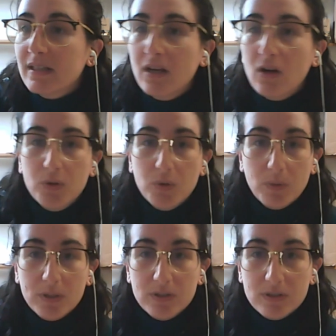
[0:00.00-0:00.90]
Nicolò, do you
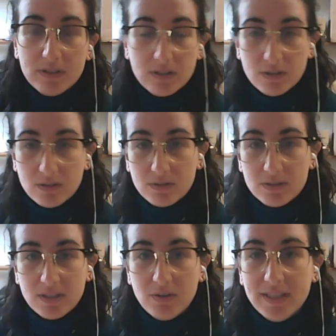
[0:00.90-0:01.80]
want to
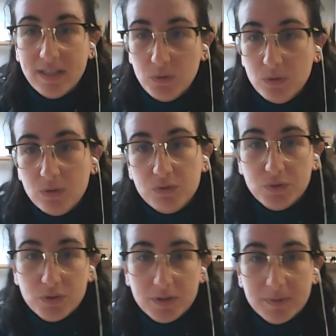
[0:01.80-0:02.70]
circulate the Google
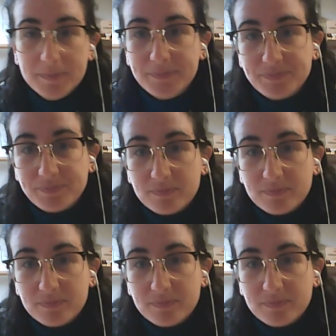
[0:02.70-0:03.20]
form?